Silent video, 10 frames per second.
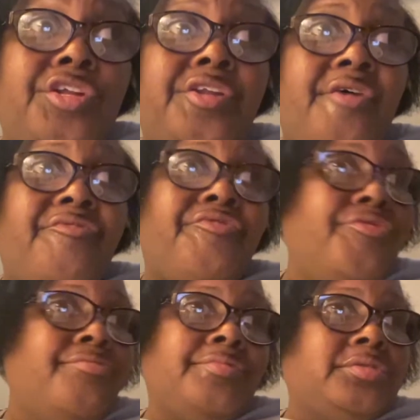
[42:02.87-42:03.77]
the
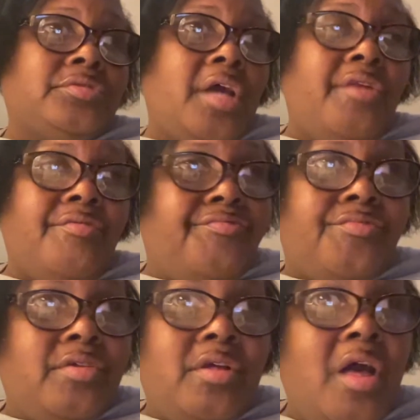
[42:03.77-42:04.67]
nephew. I don't
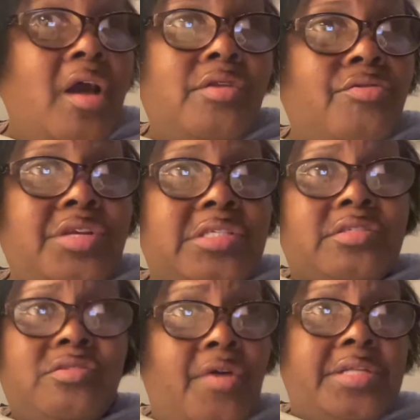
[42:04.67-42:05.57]
know,
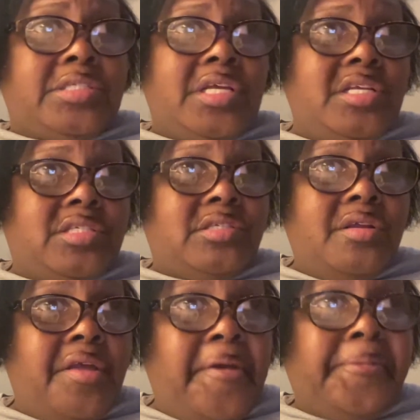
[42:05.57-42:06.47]
know how to say his
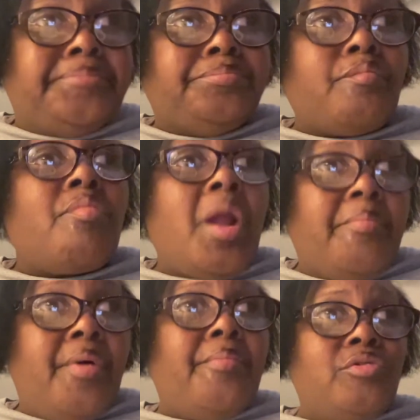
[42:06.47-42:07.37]
son name,
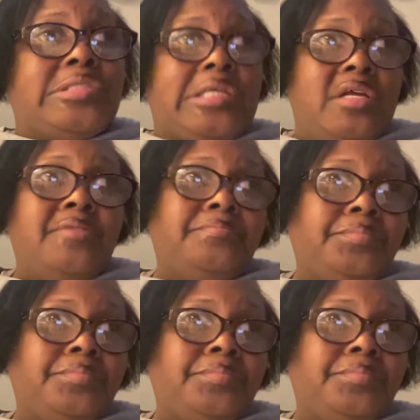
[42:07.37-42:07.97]
but Mo's son.